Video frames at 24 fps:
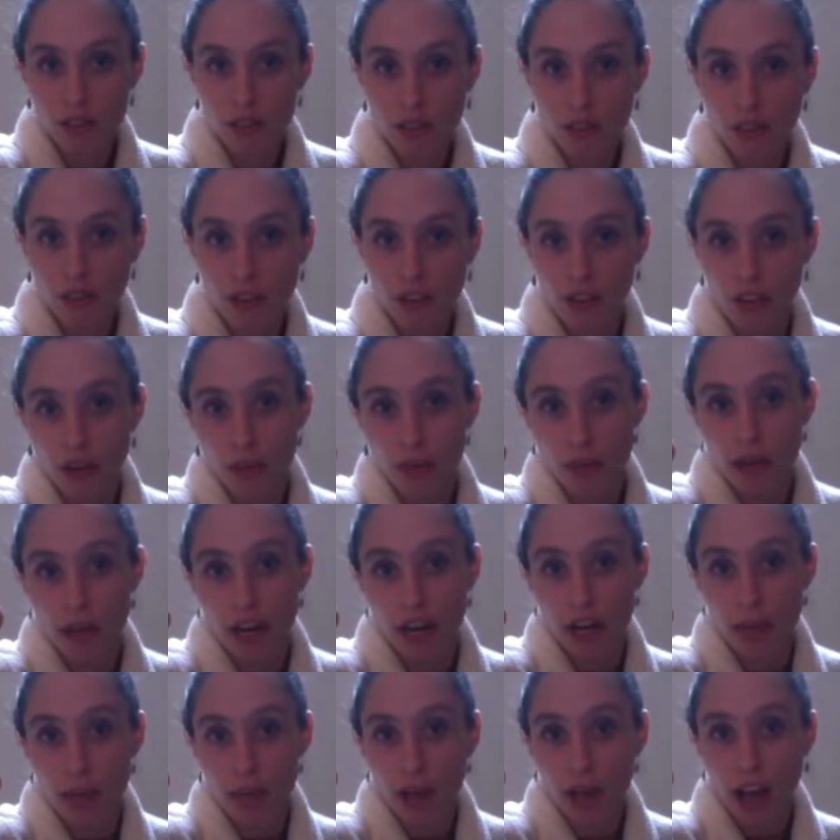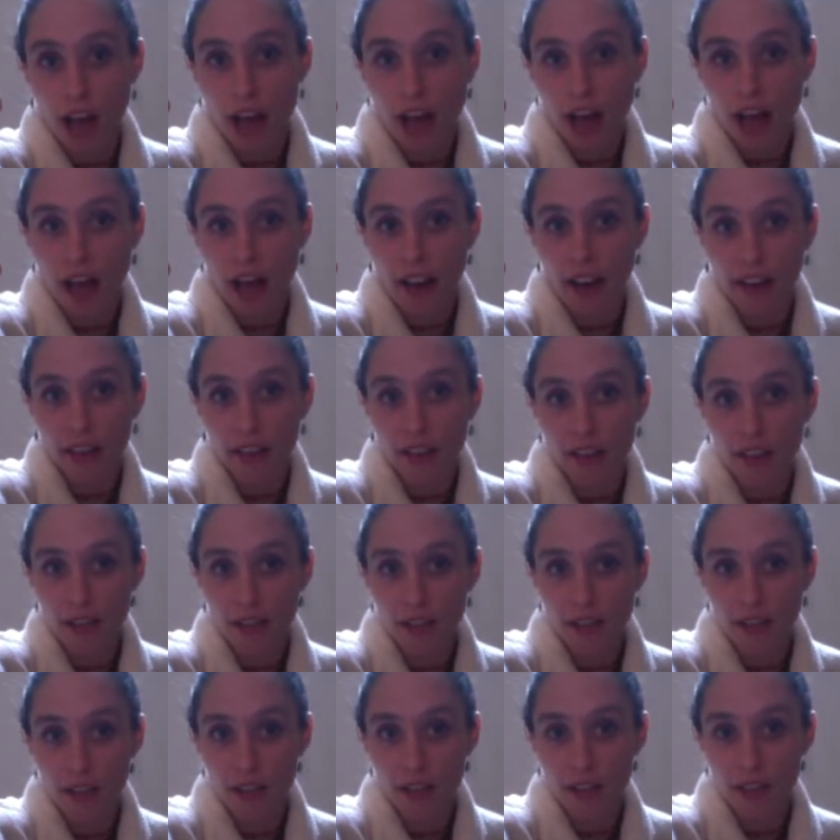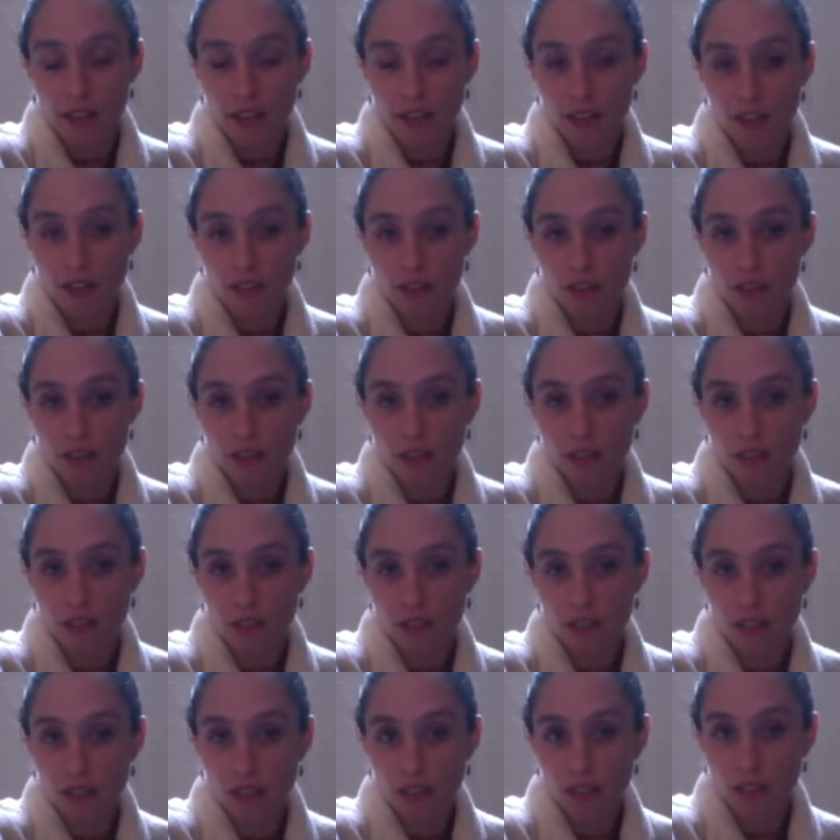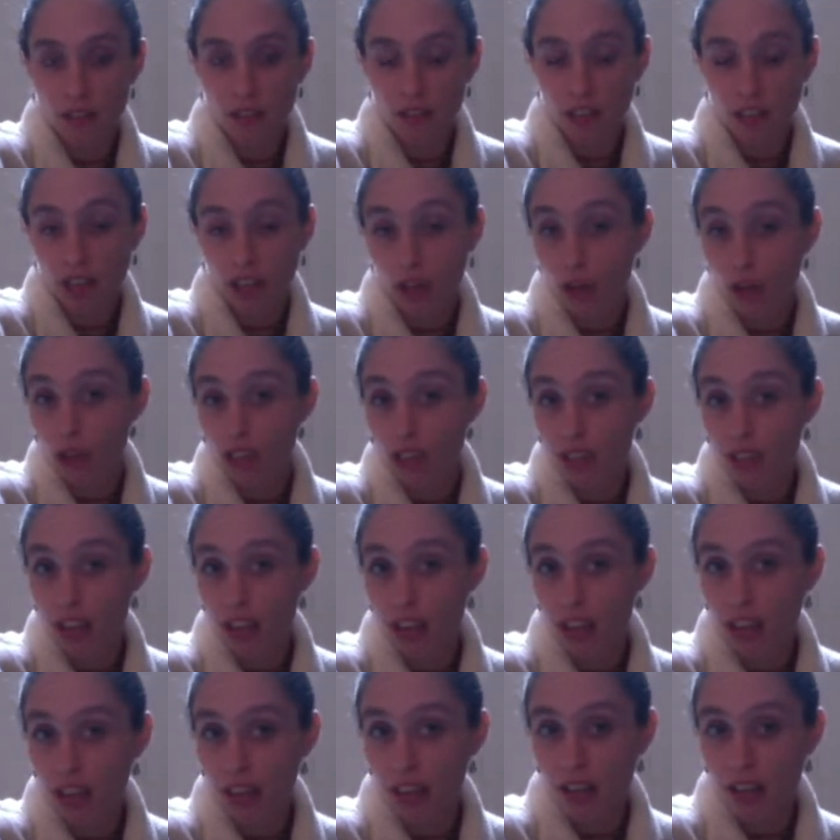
There are many paths that you can take.